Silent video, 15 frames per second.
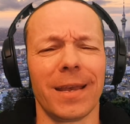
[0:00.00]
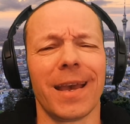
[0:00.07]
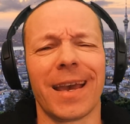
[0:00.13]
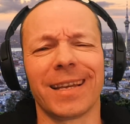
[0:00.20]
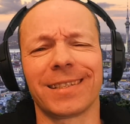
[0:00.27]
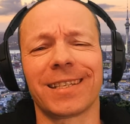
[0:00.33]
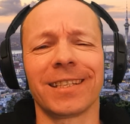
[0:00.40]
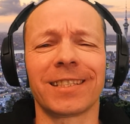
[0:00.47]

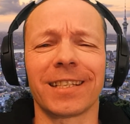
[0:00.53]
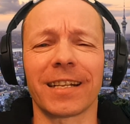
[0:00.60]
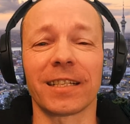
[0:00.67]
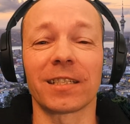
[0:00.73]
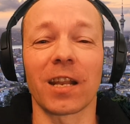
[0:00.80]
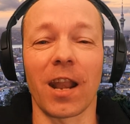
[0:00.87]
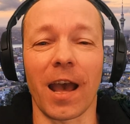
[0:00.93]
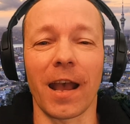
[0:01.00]
And since it
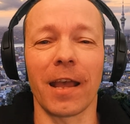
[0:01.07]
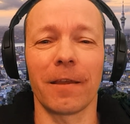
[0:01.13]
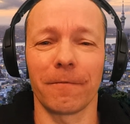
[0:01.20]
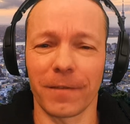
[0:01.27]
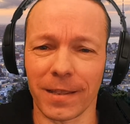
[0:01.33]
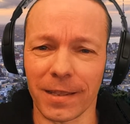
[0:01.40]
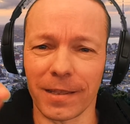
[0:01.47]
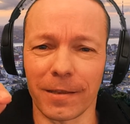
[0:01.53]
is live
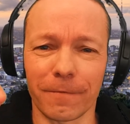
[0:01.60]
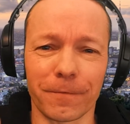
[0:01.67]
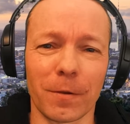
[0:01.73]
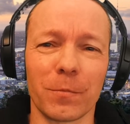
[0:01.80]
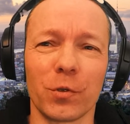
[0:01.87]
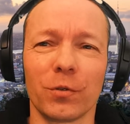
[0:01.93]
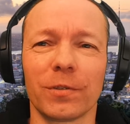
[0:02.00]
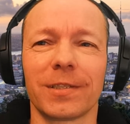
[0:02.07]
here from
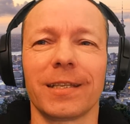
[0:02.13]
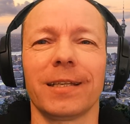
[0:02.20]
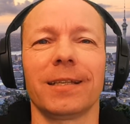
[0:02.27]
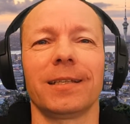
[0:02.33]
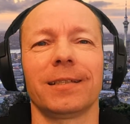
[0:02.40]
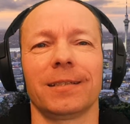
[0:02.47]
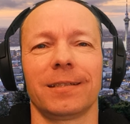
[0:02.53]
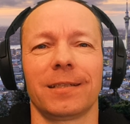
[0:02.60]
New
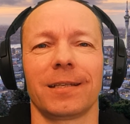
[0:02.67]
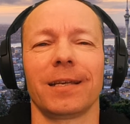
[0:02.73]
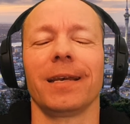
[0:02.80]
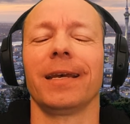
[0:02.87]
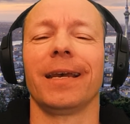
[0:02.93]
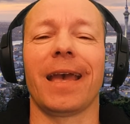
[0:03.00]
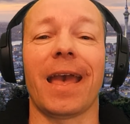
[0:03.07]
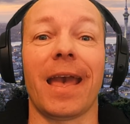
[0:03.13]
Zealand,
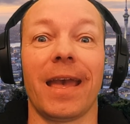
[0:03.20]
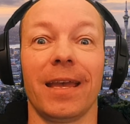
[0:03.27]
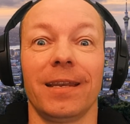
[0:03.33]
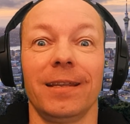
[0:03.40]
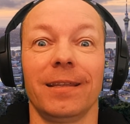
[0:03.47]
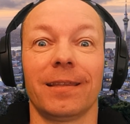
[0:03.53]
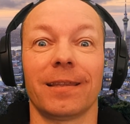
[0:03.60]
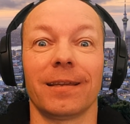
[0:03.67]

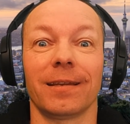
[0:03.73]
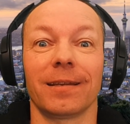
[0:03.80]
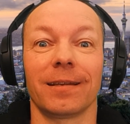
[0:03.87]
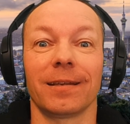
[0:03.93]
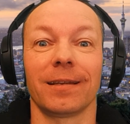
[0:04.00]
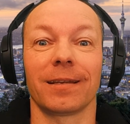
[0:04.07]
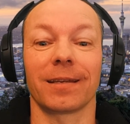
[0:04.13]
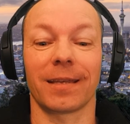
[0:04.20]

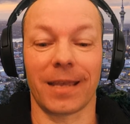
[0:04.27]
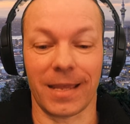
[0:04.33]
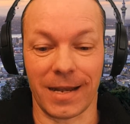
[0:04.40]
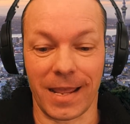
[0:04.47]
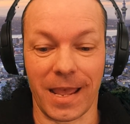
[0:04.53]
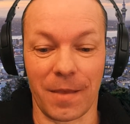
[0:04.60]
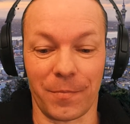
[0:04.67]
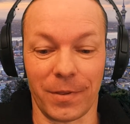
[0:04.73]
anything can
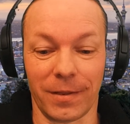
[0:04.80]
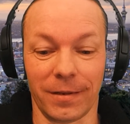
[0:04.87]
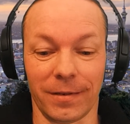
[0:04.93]
happen.